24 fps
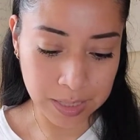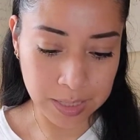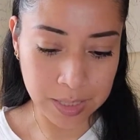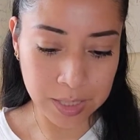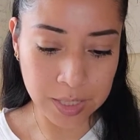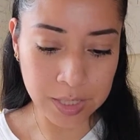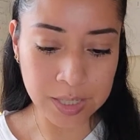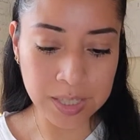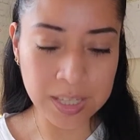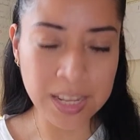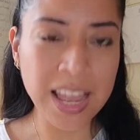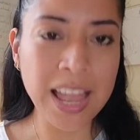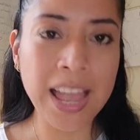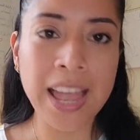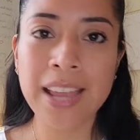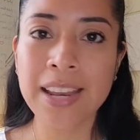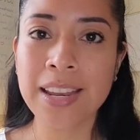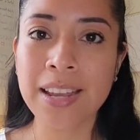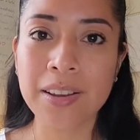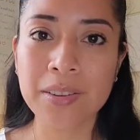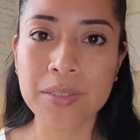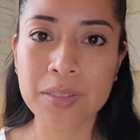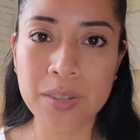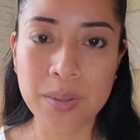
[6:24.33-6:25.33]
Just to
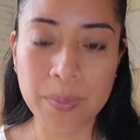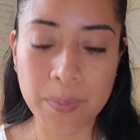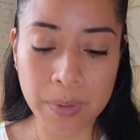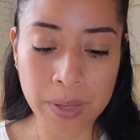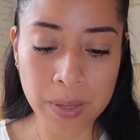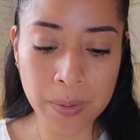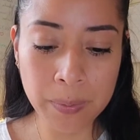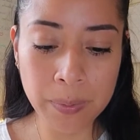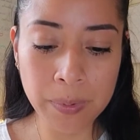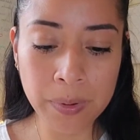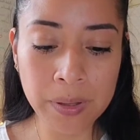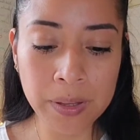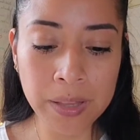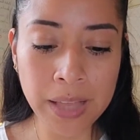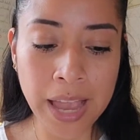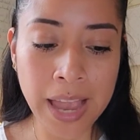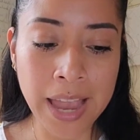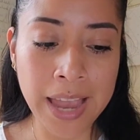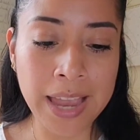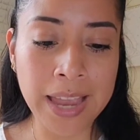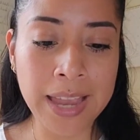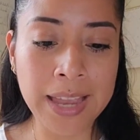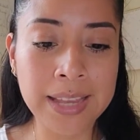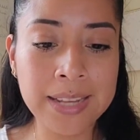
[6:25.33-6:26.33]
hand out to people,
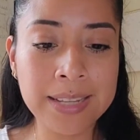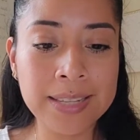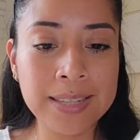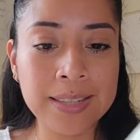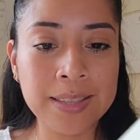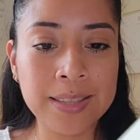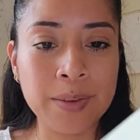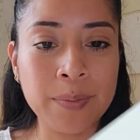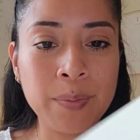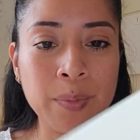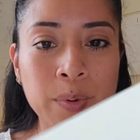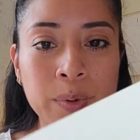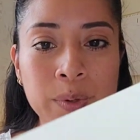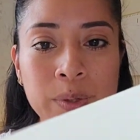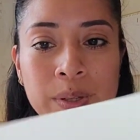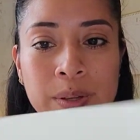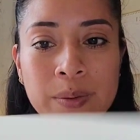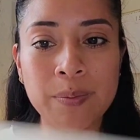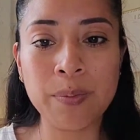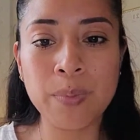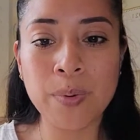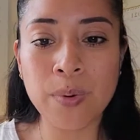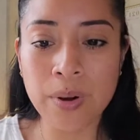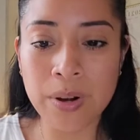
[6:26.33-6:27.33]
and the most
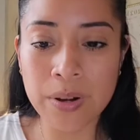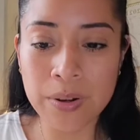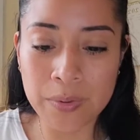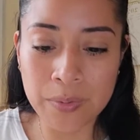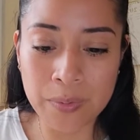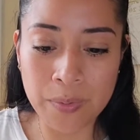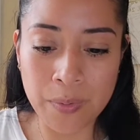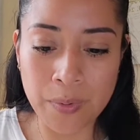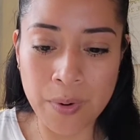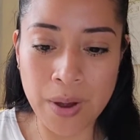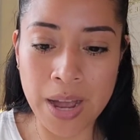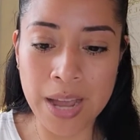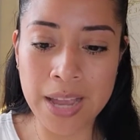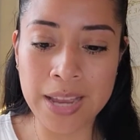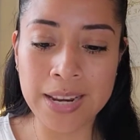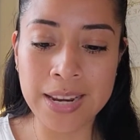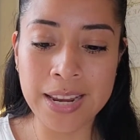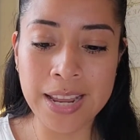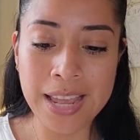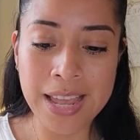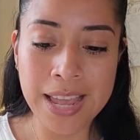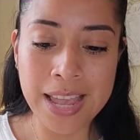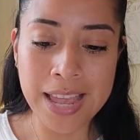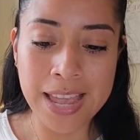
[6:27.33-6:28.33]
important
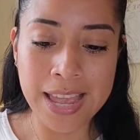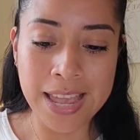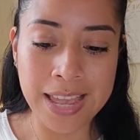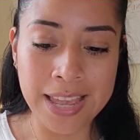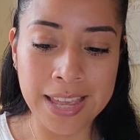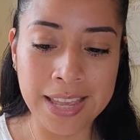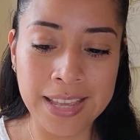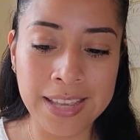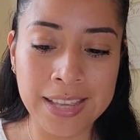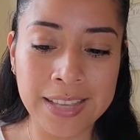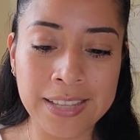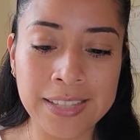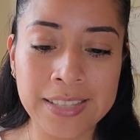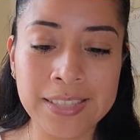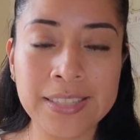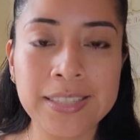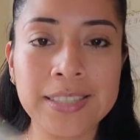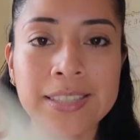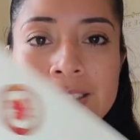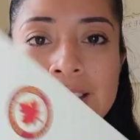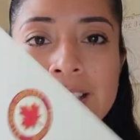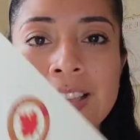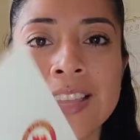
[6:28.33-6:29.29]
one is